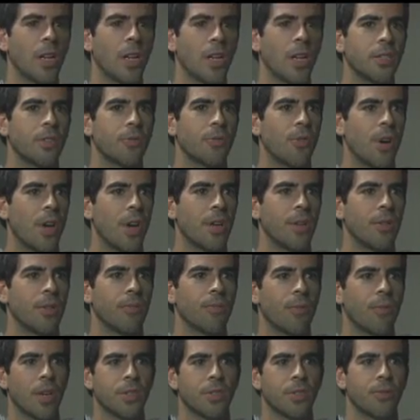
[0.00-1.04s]
I like to write
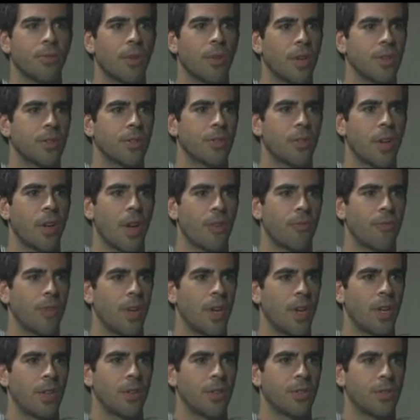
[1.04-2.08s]
in restaurants or
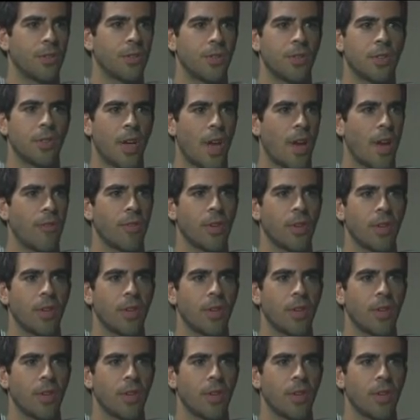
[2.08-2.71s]
cafes, because just having.